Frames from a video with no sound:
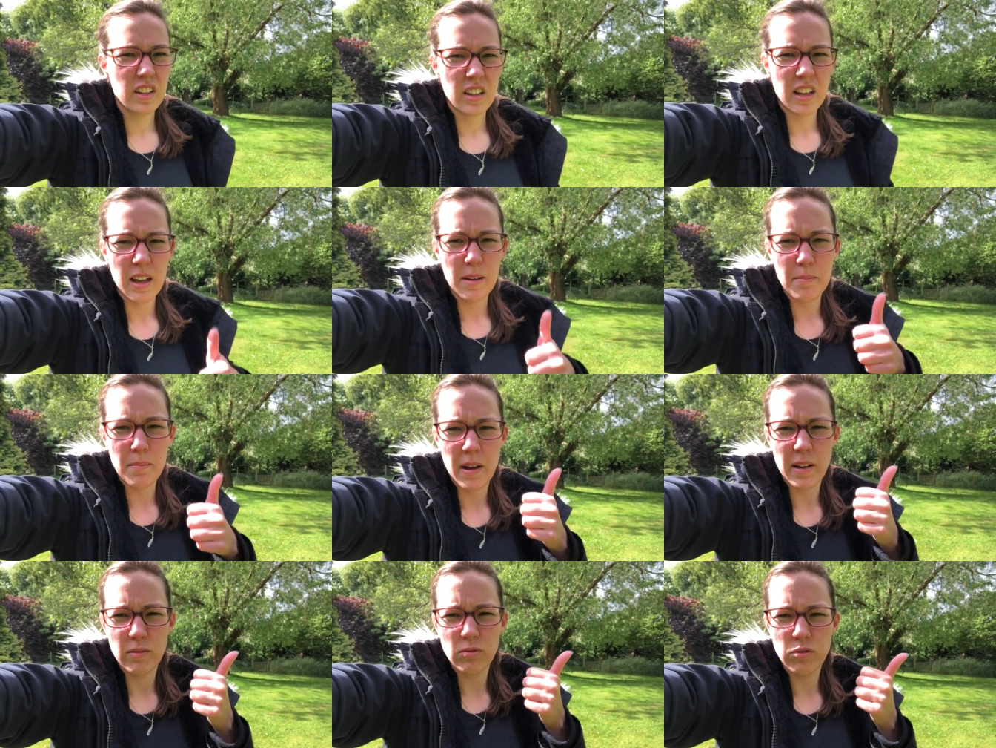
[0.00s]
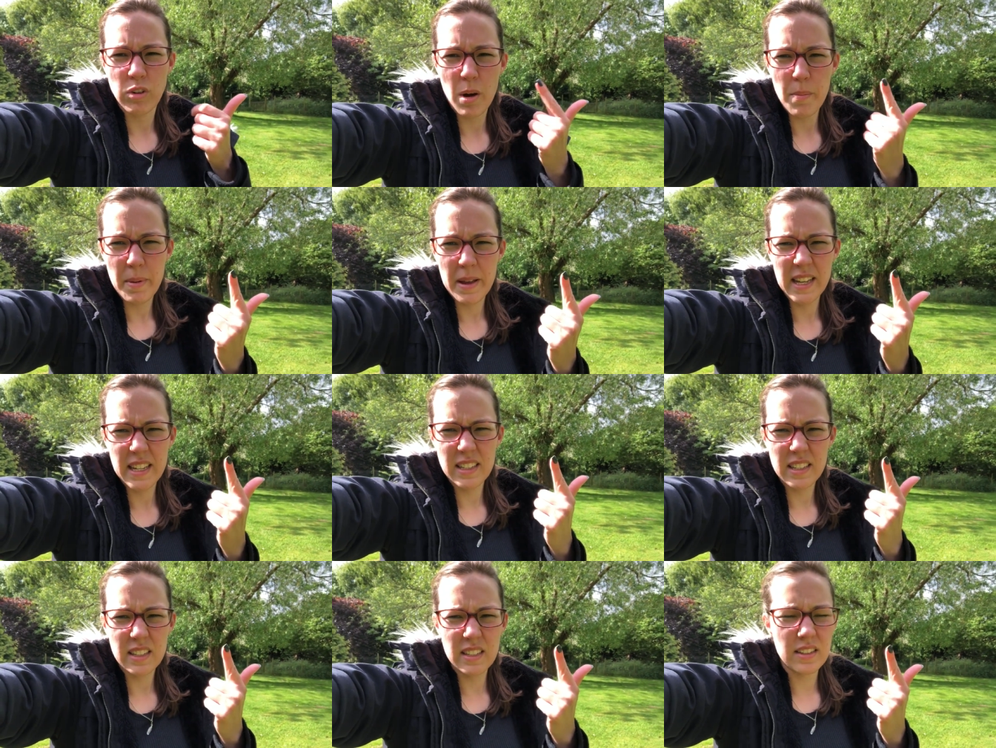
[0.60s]
Had my
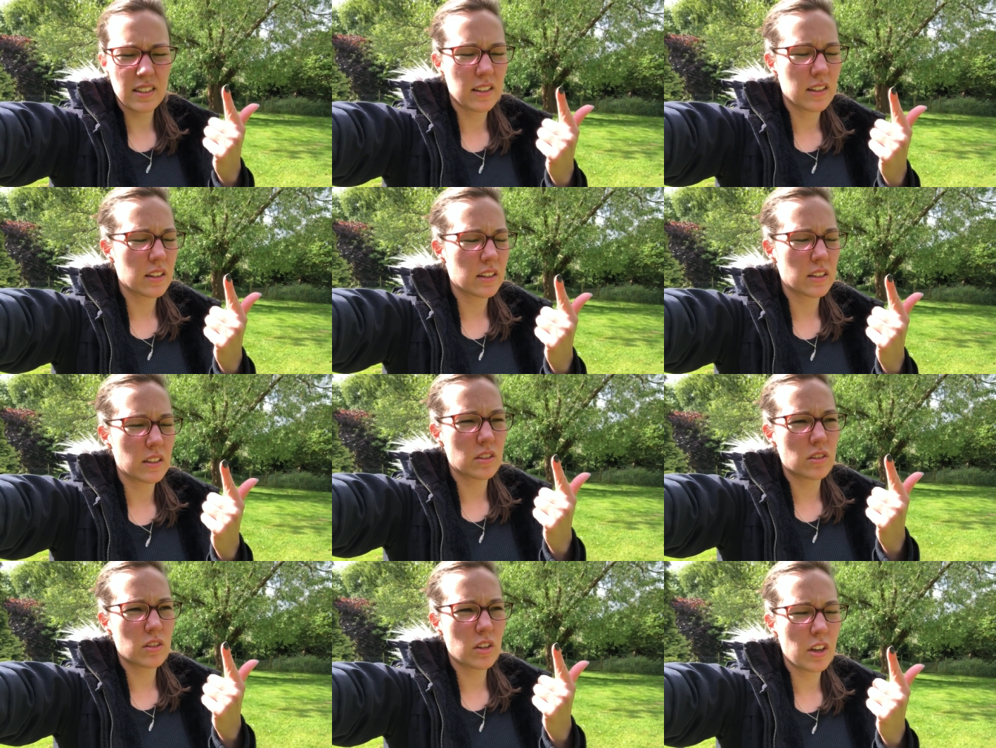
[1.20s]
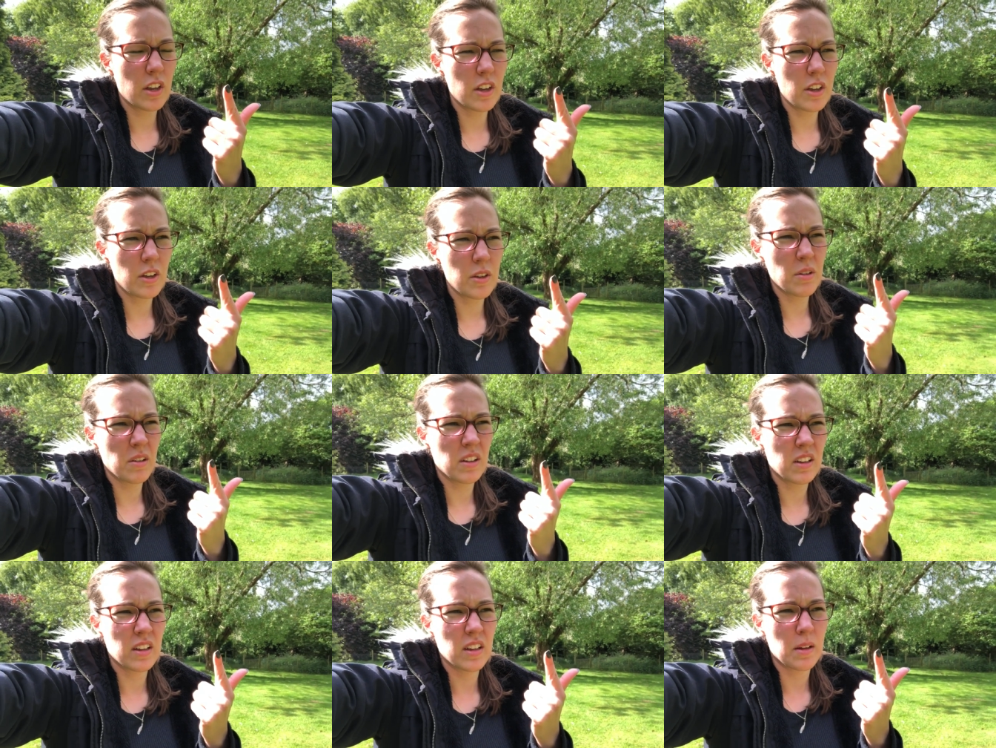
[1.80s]
robins, that's two,
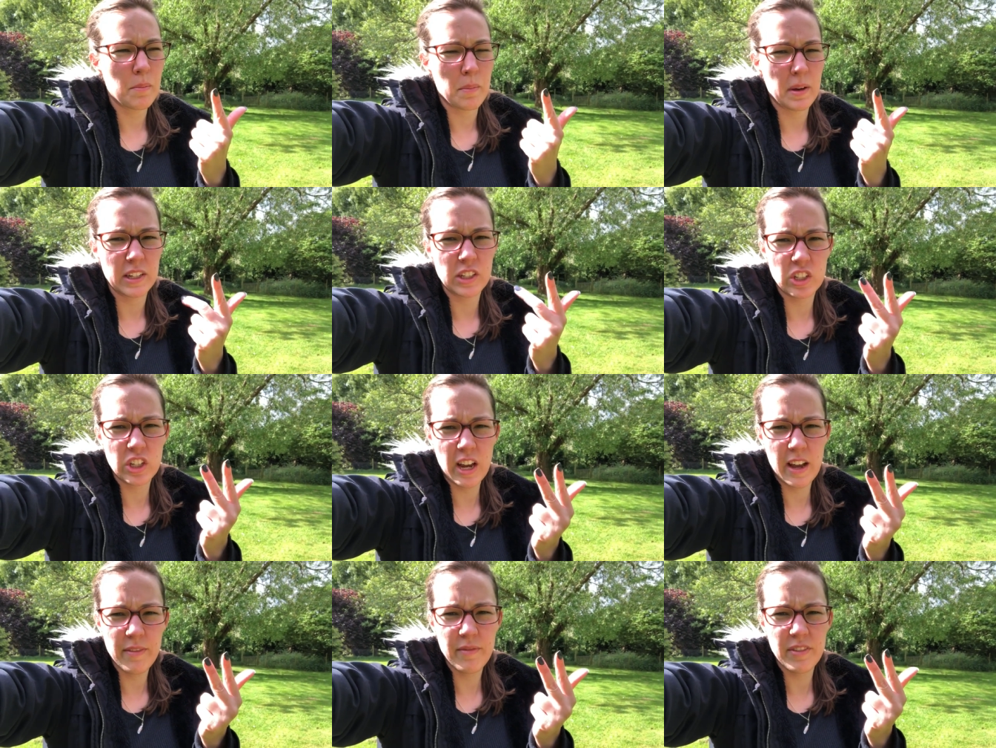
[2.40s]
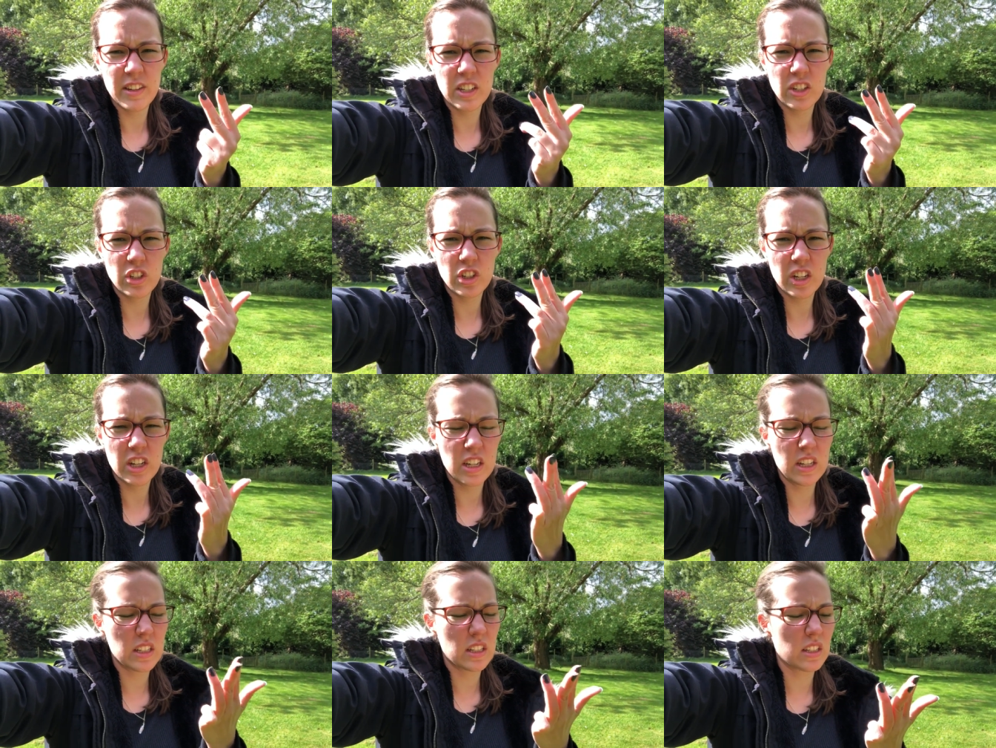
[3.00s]
and my
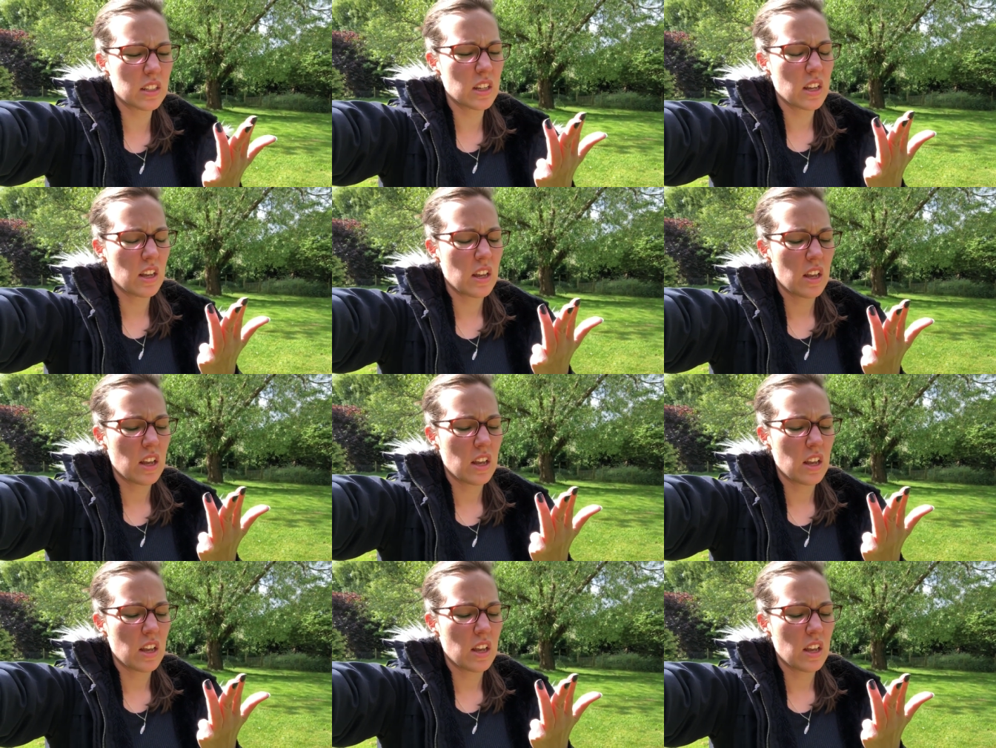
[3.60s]
chaffinches,